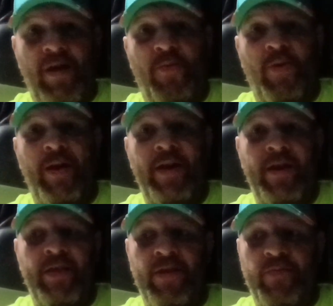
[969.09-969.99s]
I wanted
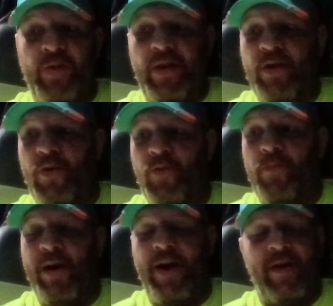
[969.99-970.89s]
to end this video
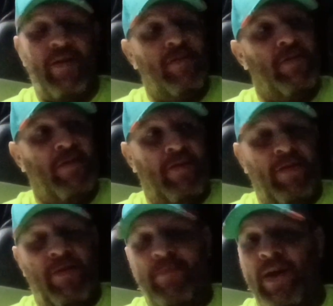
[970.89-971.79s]
by
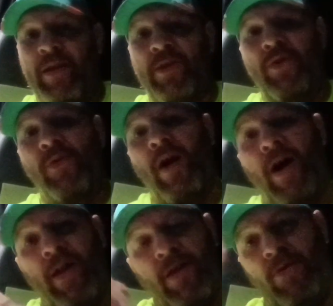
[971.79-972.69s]
making the
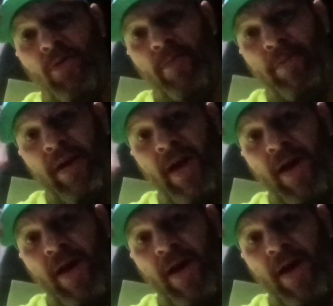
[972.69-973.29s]
Yukon go up and